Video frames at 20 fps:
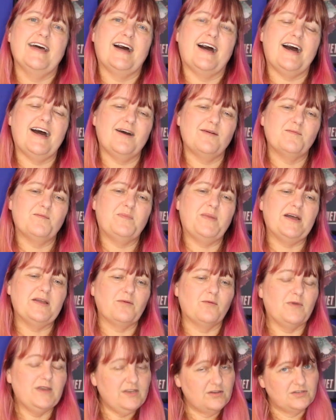But
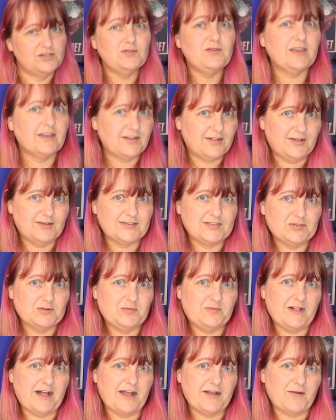when you do get close to a
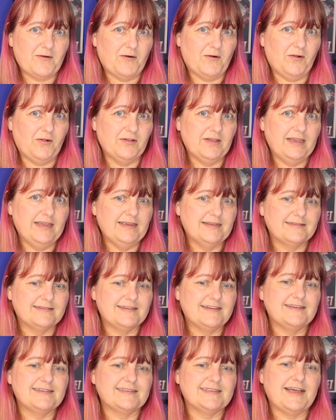black hole, it
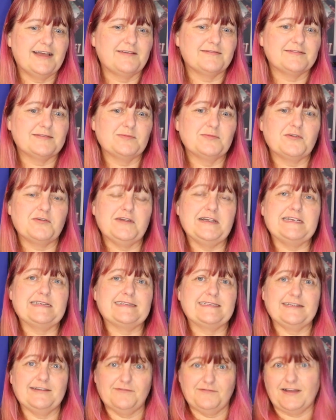does have some
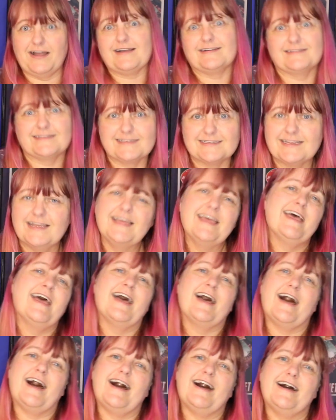crazy effects.
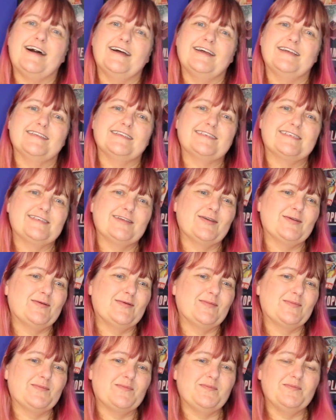
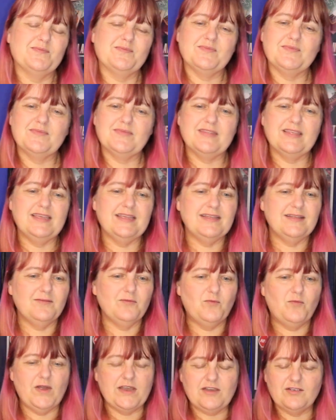So
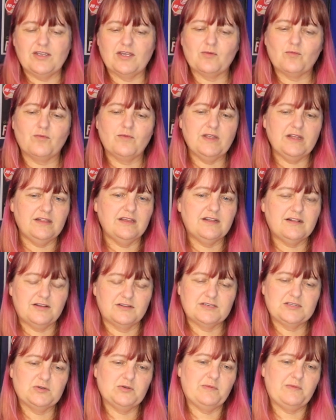when you get really
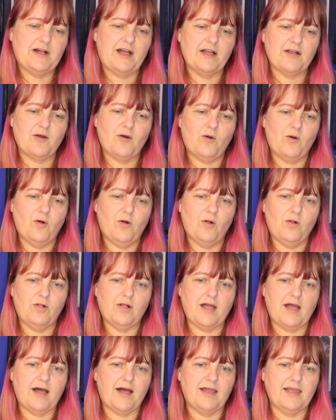close to a black
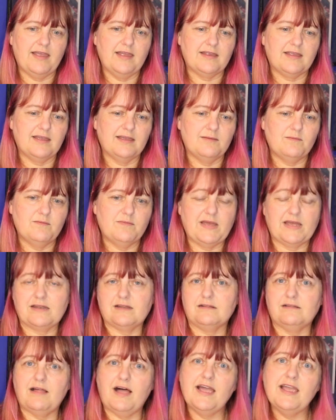hole, it can
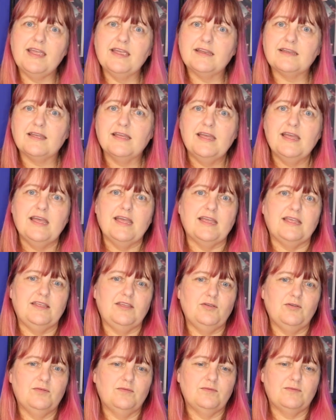bend light.
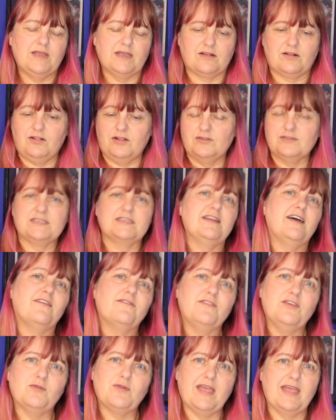You get close
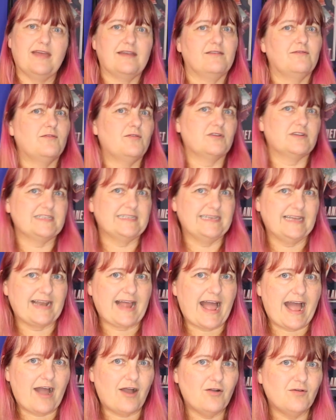enough, you can't, of course, get
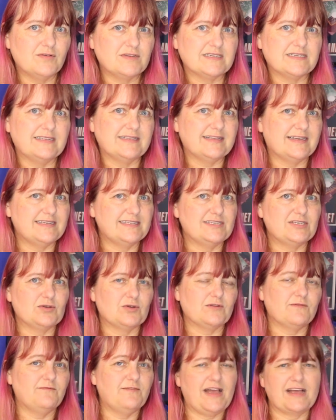out unless
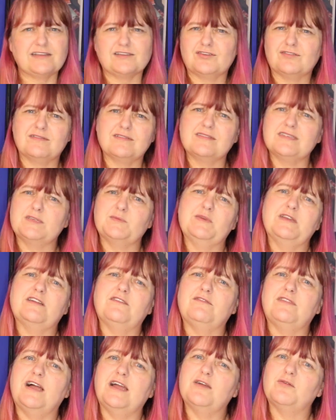you're faster than the speed
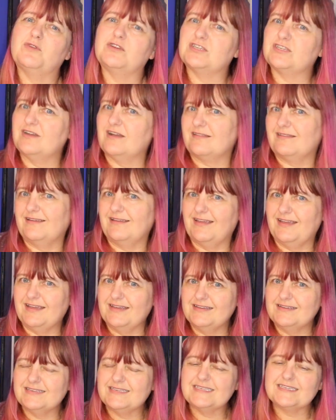of light, which nothing
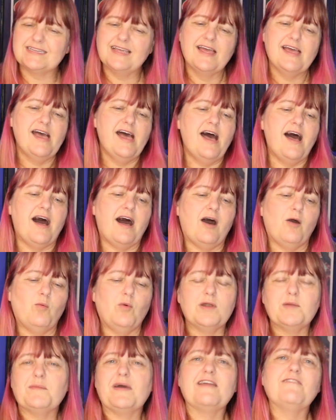is.
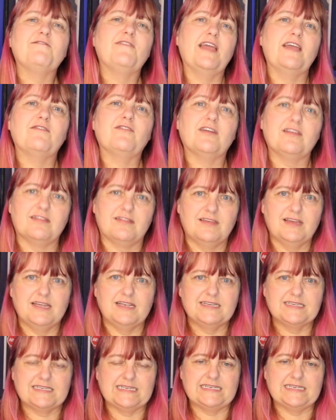One of my favorite things